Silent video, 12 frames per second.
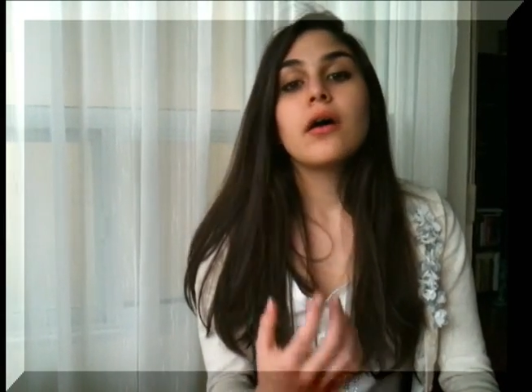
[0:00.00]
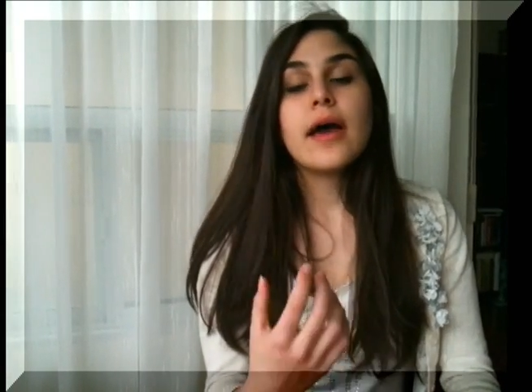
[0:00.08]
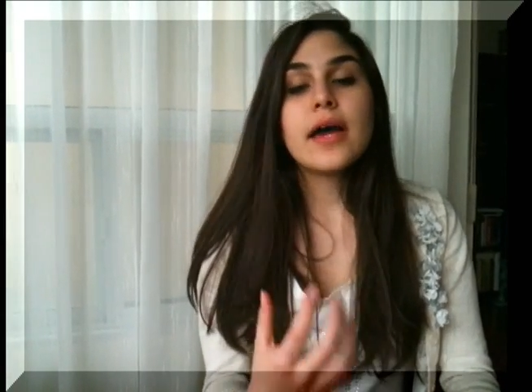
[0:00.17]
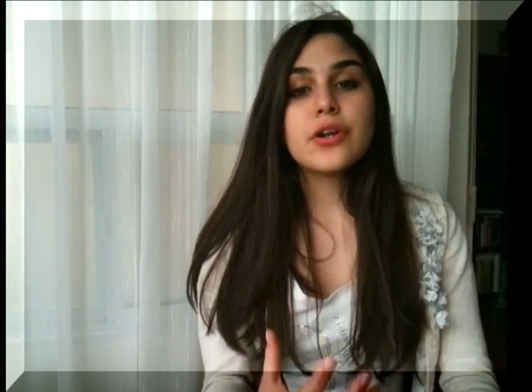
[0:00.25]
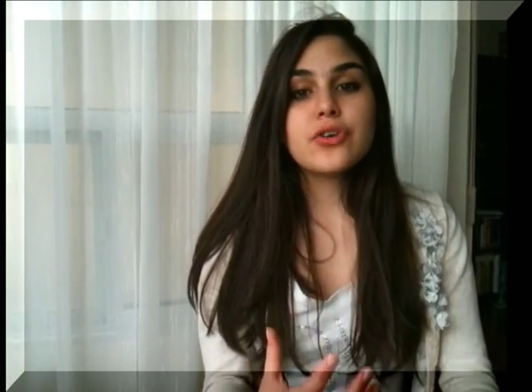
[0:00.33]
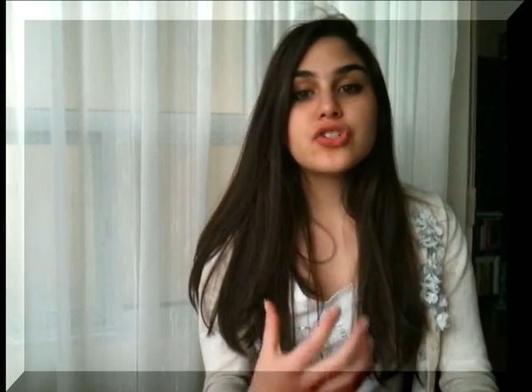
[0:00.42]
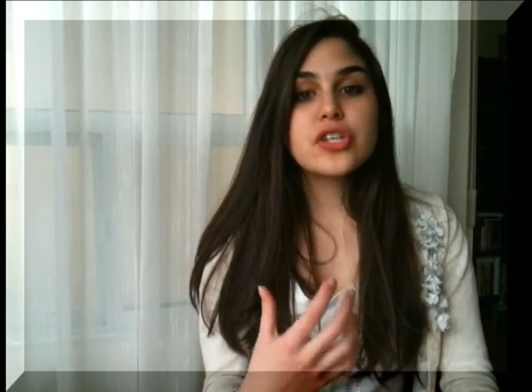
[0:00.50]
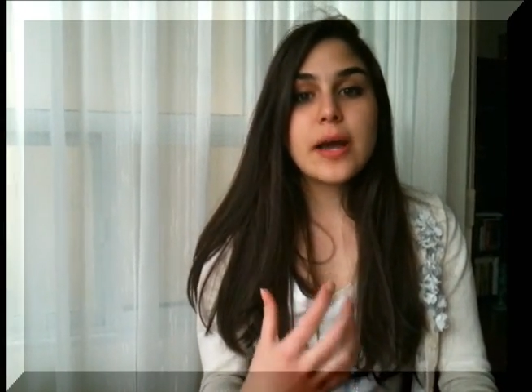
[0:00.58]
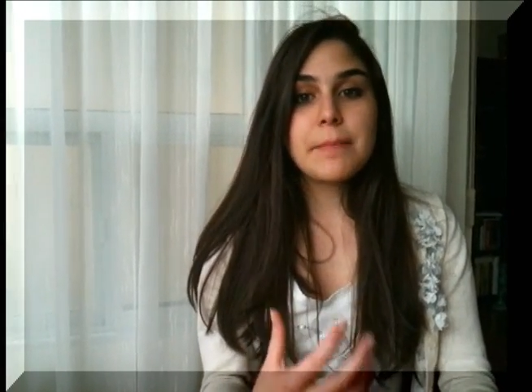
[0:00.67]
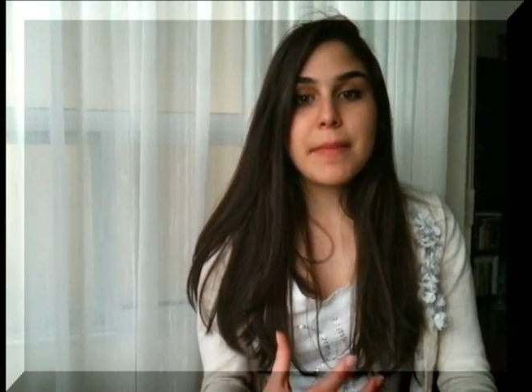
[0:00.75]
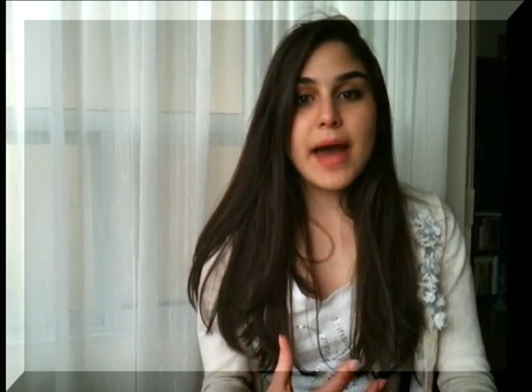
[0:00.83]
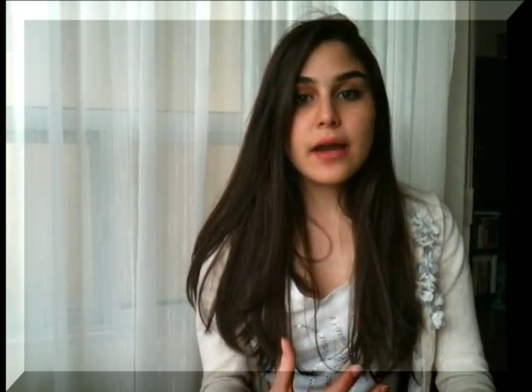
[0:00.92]
energy
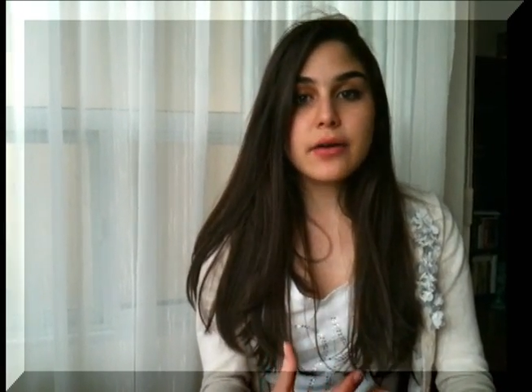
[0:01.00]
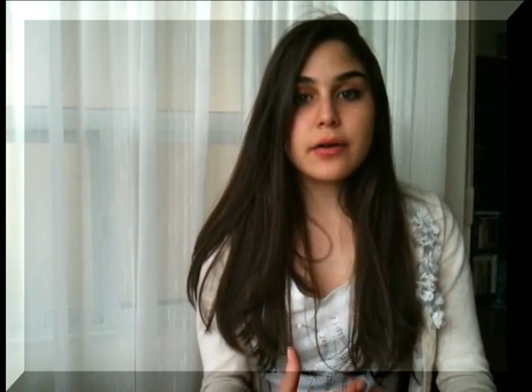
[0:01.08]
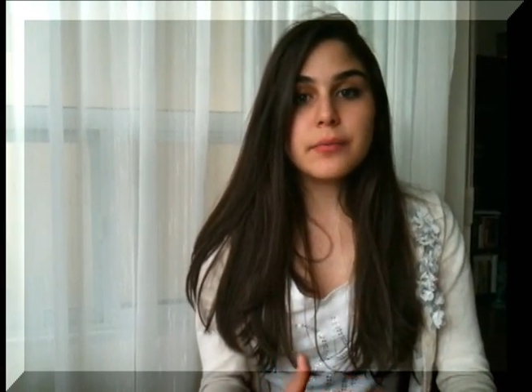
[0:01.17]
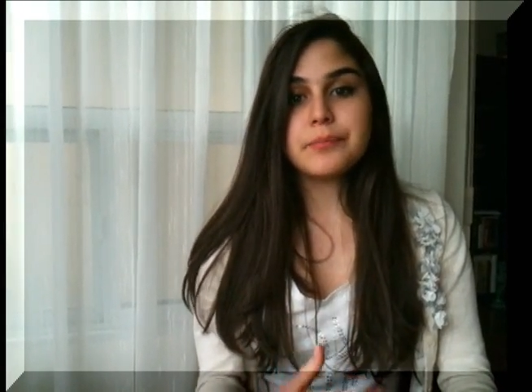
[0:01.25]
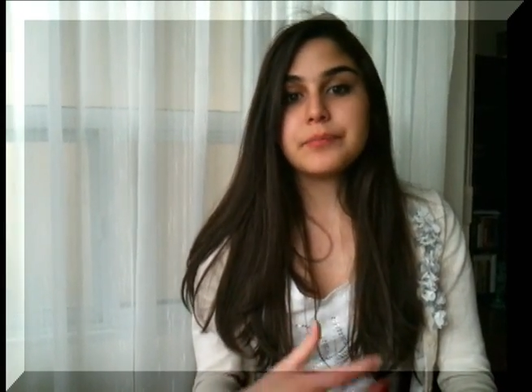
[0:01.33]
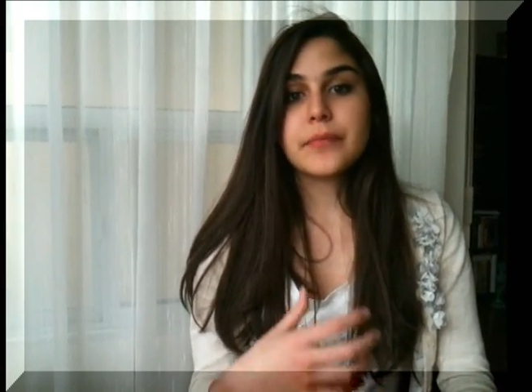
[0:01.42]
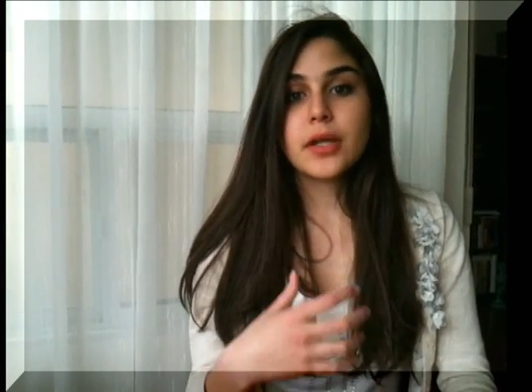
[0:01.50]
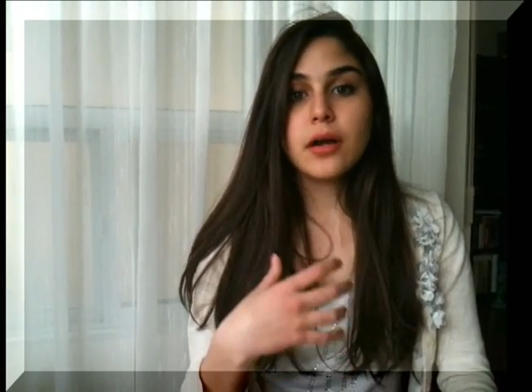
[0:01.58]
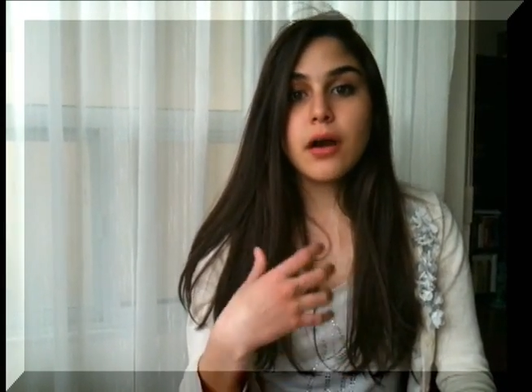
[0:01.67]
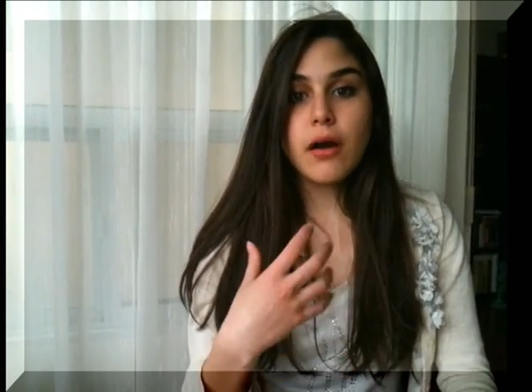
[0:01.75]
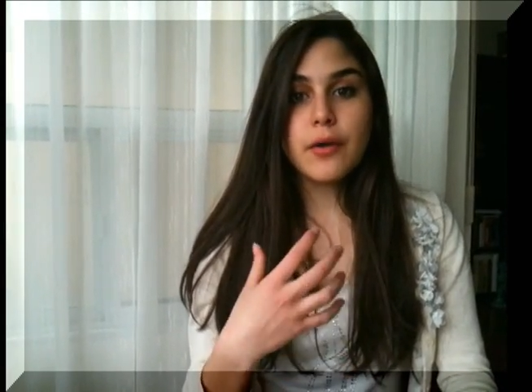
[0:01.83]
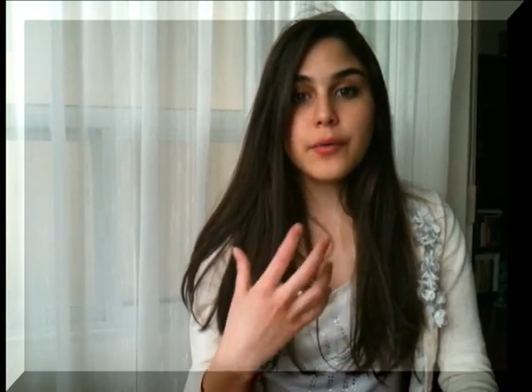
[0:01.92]
and matter
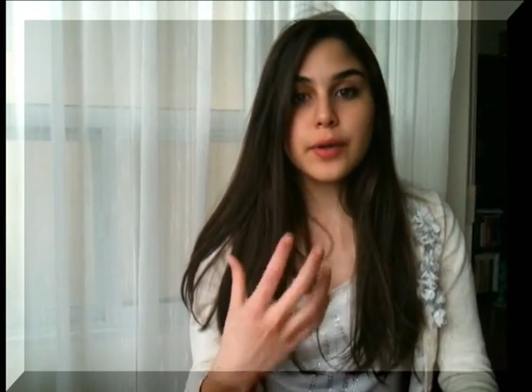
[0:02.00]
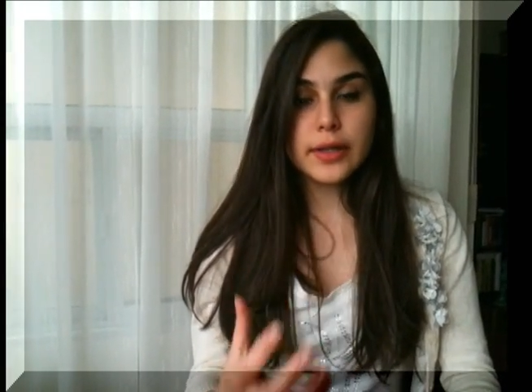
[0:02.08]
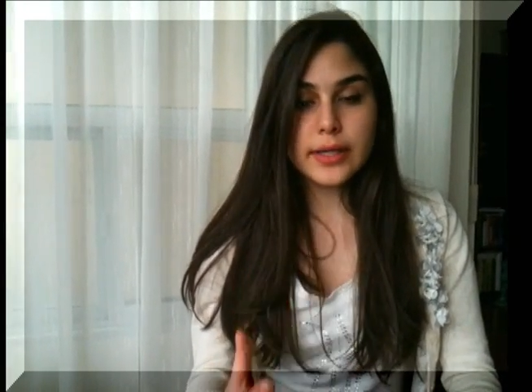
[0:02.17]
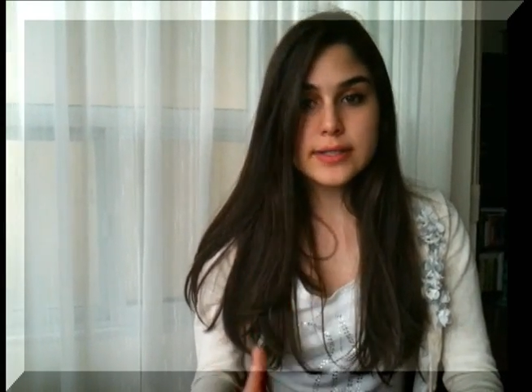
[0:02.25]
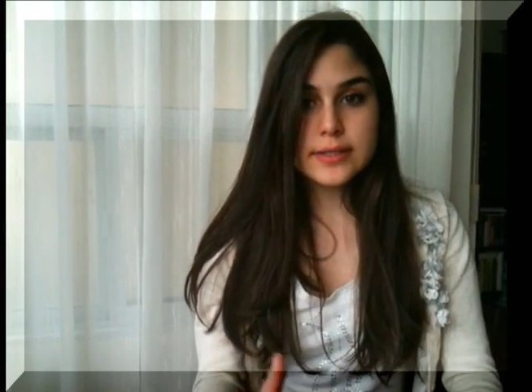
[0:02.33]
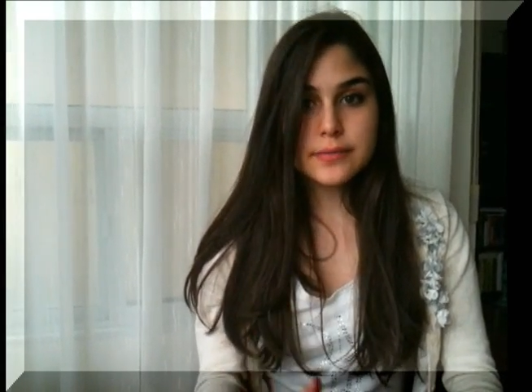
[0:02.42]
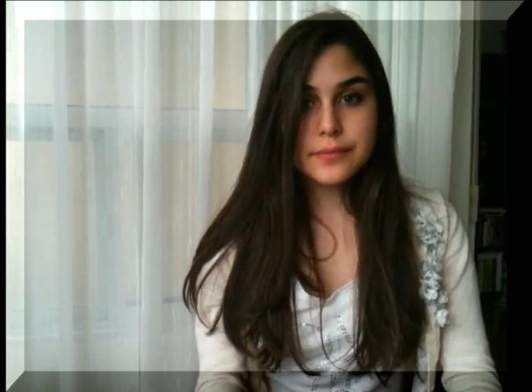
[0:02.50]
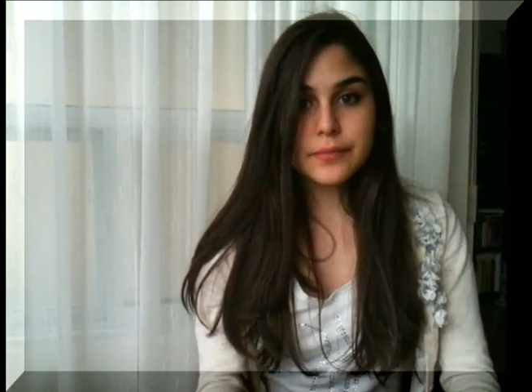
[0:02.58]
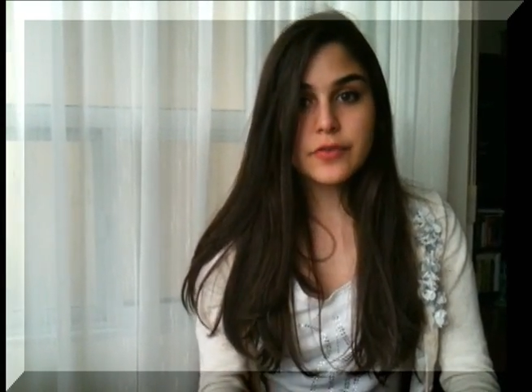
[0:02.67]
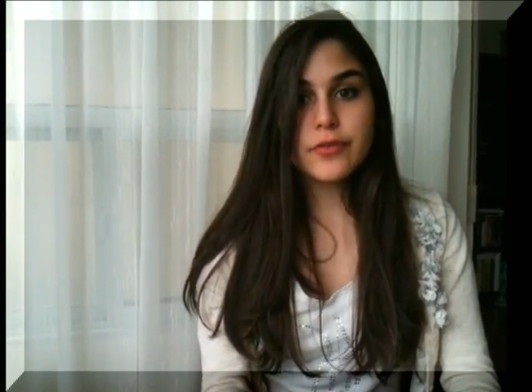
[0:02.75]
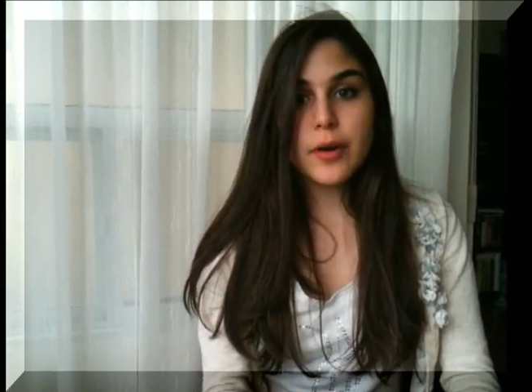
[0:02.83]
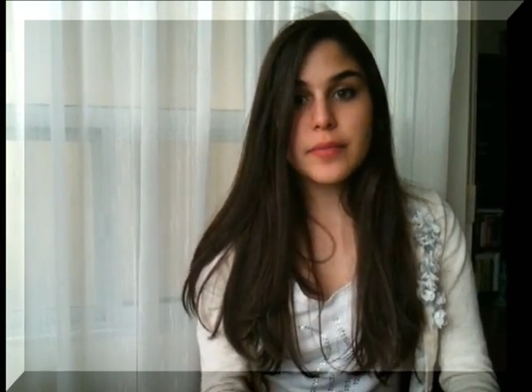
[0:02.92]
are released
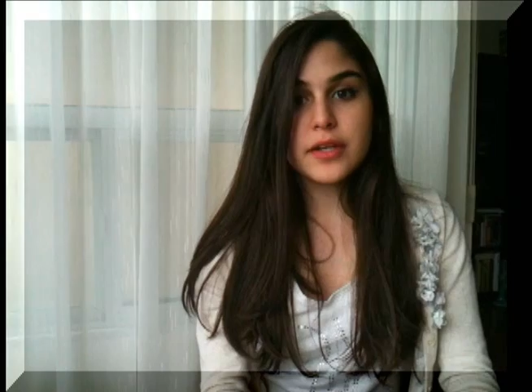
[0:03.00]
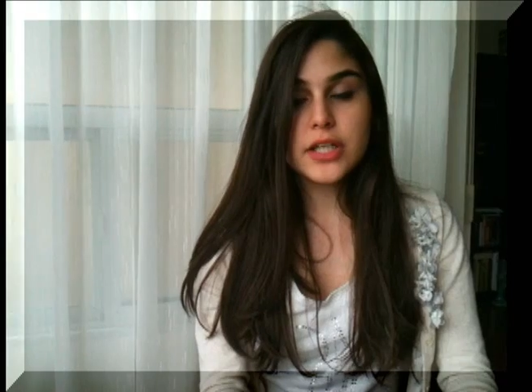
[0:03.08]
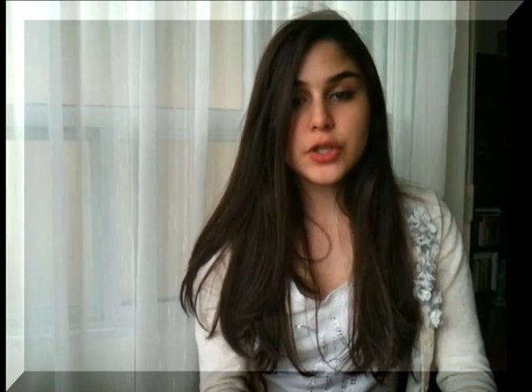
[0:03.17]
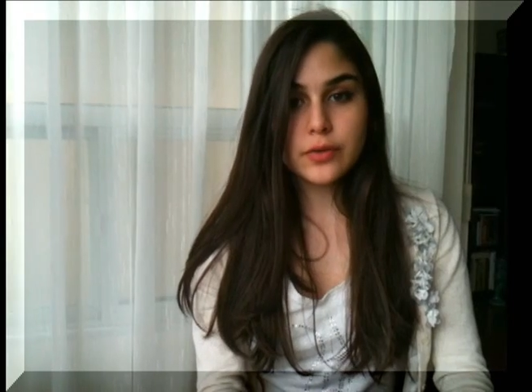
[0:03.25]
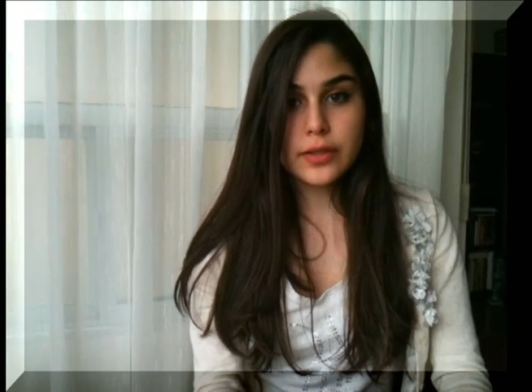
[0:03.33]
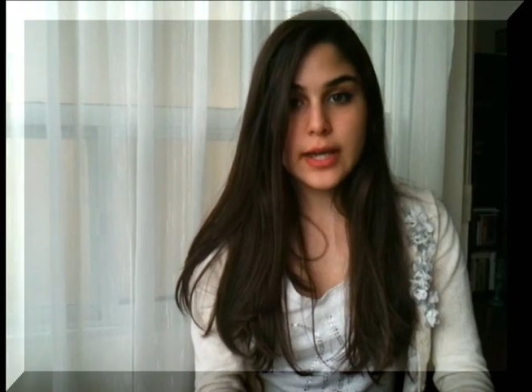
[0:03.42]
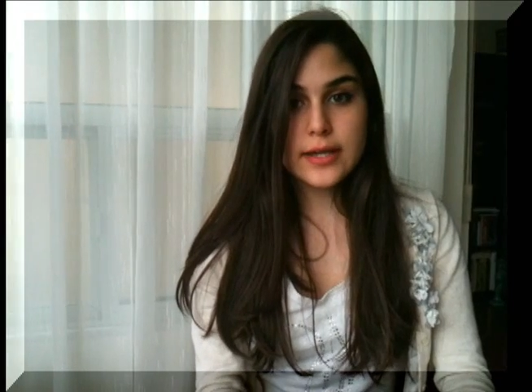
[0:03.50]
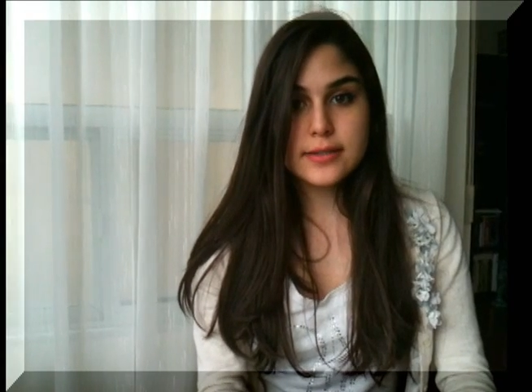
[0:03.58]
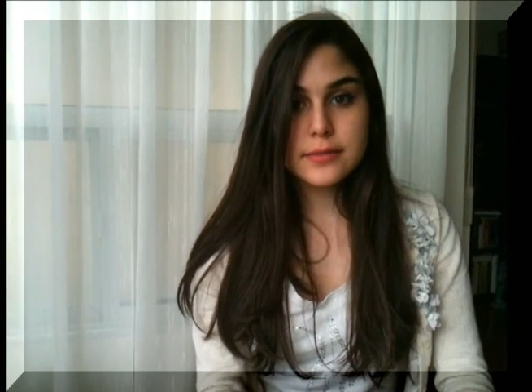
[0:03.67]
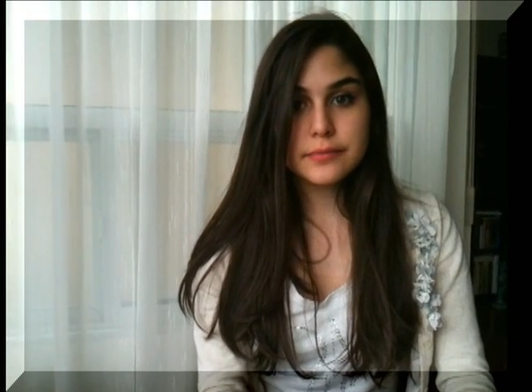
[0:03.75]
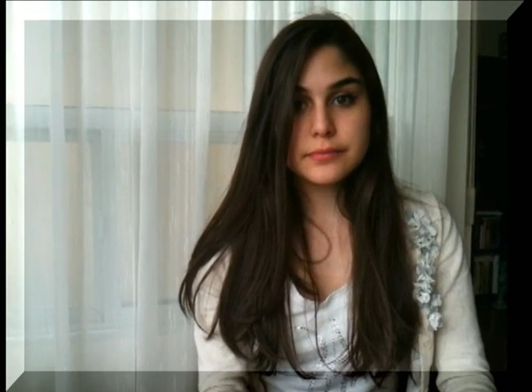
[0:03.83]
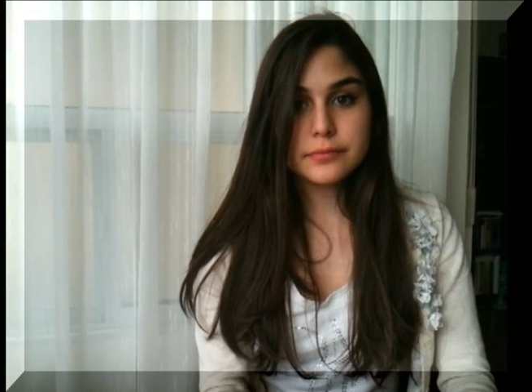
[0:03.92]
from the
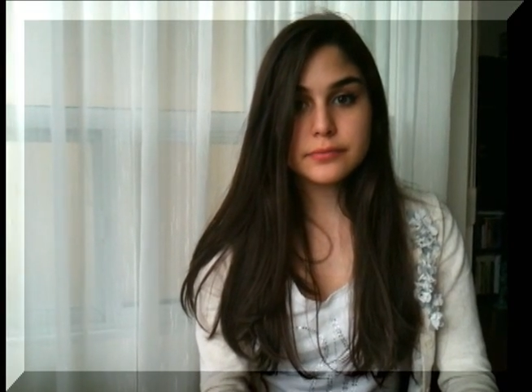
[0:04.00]
nucleus.